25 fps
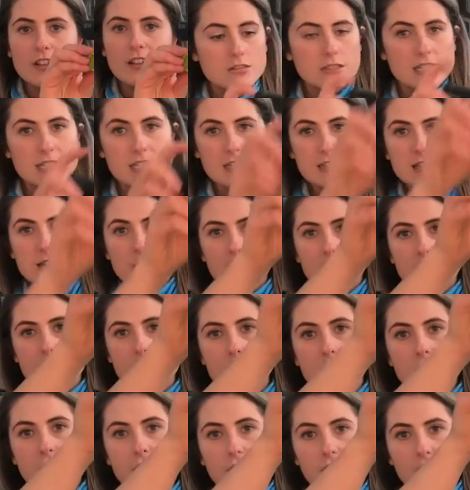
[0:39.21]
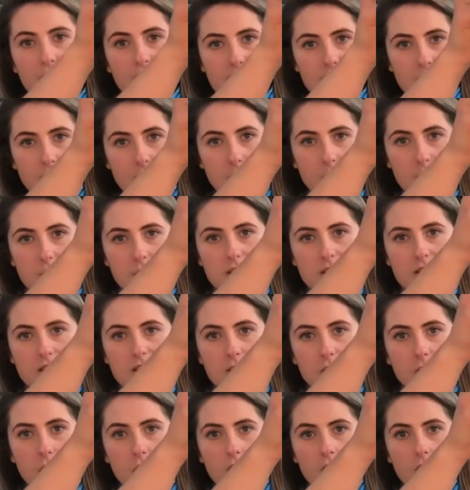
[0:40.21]
This is the beam, 1000 lumens,
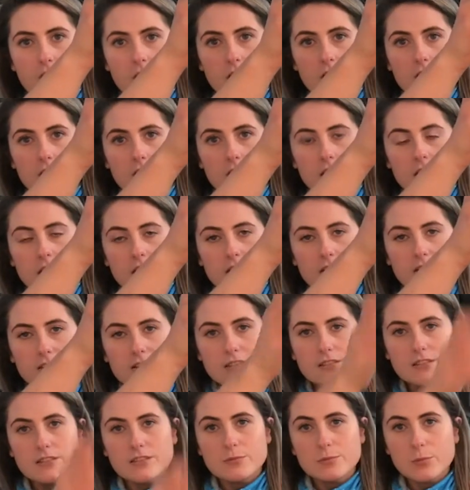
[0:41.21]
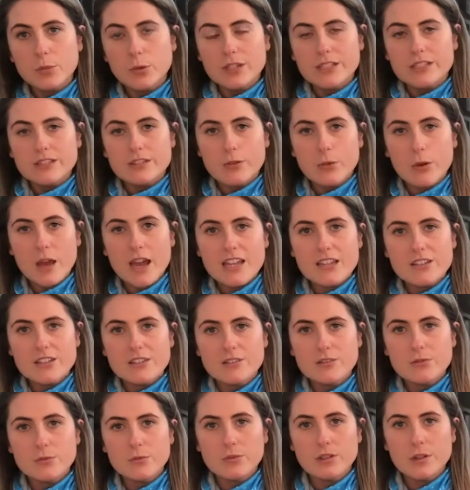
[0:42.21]
so point it away, I
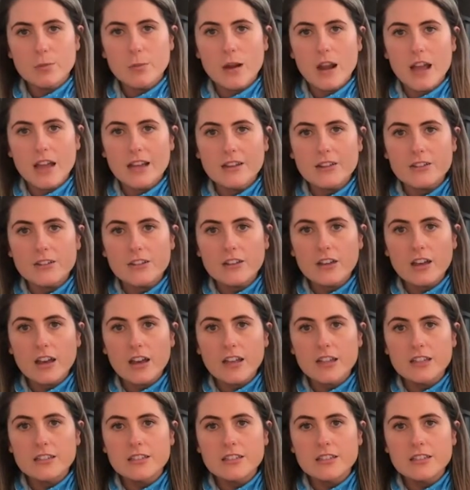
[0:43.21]
just don't want to blind you guys.